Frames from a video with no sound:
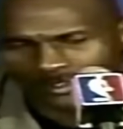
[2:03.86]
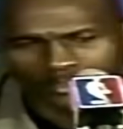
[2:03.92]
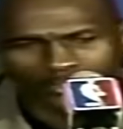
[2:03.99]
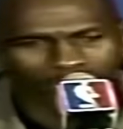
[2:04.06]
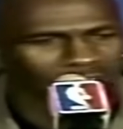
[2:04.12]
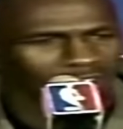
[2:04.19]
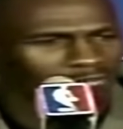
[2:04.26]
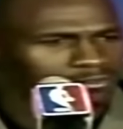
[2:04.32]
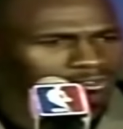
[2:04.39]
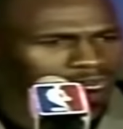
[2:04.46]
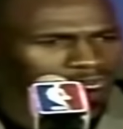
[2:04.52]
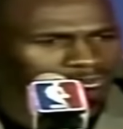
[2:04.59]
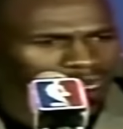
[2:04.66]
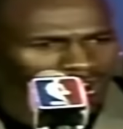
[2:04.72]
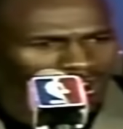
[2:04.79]
teams, with
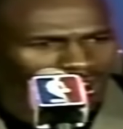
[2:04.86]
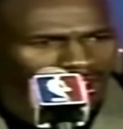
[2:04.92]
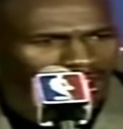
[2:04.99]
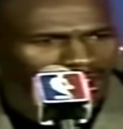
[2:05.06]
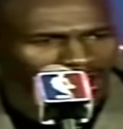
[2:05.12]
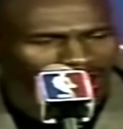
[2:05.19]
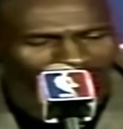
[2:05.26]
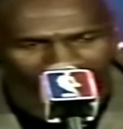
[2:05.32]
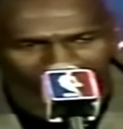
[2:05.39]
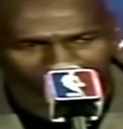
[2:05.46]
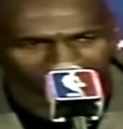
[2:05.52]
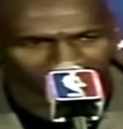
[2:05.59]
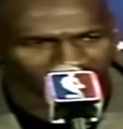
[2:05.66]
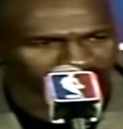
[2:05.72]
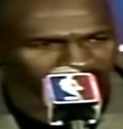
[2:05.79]
different
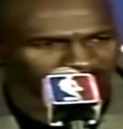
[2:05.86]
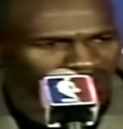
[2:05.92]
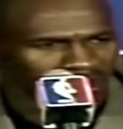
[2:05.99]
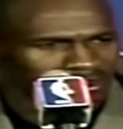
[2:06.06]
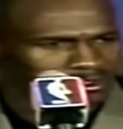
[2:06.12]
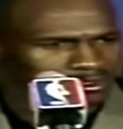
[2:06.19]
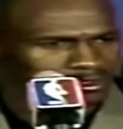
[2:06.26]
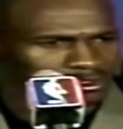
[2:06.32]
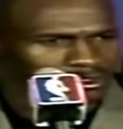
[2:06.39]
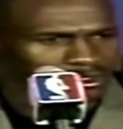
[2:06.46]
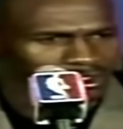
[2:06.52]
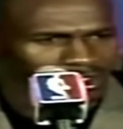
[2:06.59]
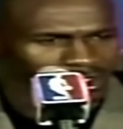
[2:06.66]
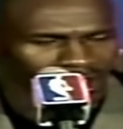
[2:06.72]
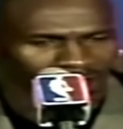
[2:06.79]
levels of success,
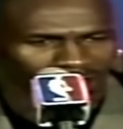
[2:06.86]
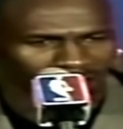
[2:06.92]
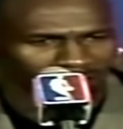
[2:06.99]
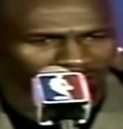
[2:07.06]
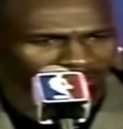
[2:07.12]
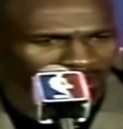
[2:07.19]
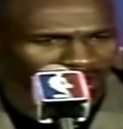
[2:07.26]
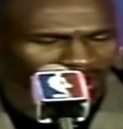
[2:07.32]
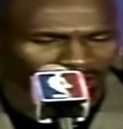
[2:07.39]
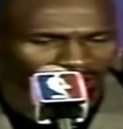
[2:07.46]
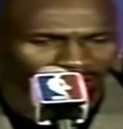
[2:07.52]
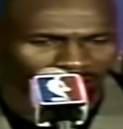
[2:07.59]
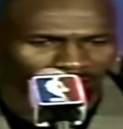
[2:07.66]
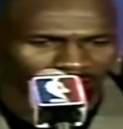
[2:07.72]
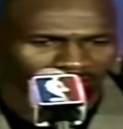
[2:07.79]
and to
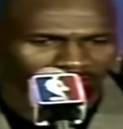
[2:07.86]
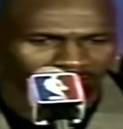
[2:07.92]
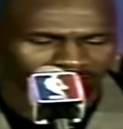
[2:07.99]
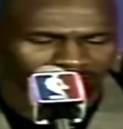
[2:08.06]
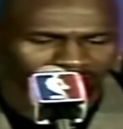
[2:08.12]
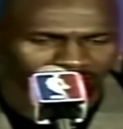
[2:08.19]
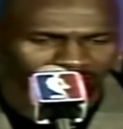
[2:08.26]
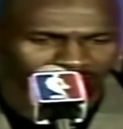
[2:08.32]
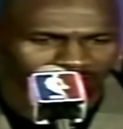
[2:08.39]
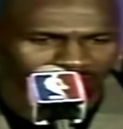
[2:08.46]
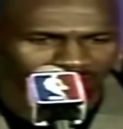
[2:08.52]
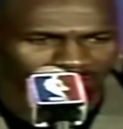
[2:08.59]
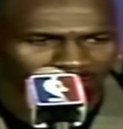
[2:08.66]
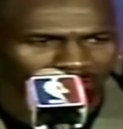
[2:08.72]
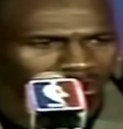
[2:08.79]
compare all of them
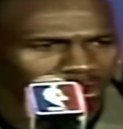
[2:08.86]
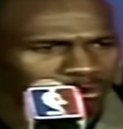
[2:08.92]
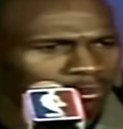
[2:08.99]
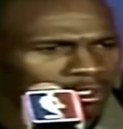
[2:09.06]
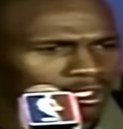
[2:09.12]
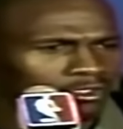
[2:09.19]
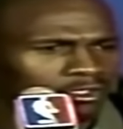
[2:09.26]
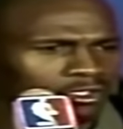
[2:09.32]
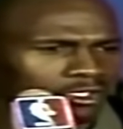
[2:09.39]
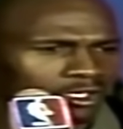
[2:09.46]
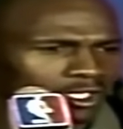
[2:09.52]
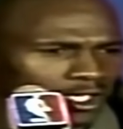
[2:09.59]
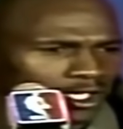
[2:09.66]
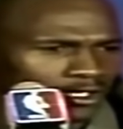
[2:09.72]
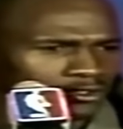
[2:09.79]
and say one's better
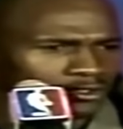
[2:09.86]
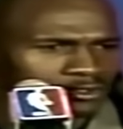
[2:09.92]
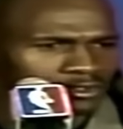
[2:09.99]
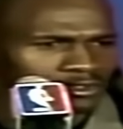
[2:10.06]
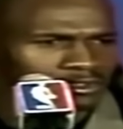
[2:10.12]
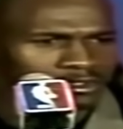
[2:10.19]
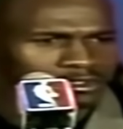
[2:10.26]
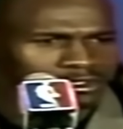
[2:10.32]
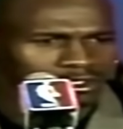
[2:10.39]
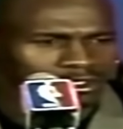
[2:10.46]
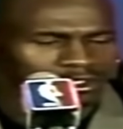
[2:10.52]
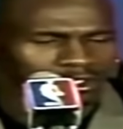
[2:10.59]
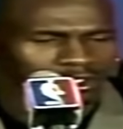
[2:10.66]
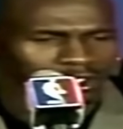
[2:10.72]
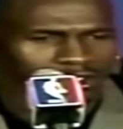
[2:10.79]
than the next,
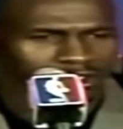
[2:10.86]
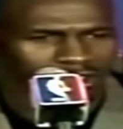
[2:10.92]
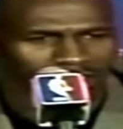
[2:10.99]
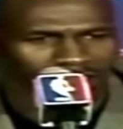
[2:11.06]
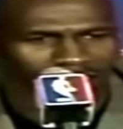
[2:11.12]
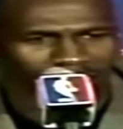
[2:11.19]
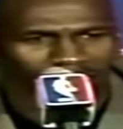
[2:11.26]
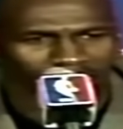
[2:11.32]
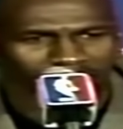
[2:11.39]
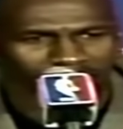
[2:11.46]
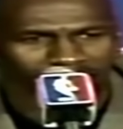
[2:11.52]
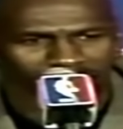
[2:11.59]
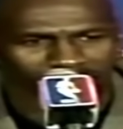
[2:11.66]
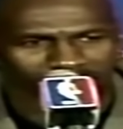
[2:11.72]
it's an unfair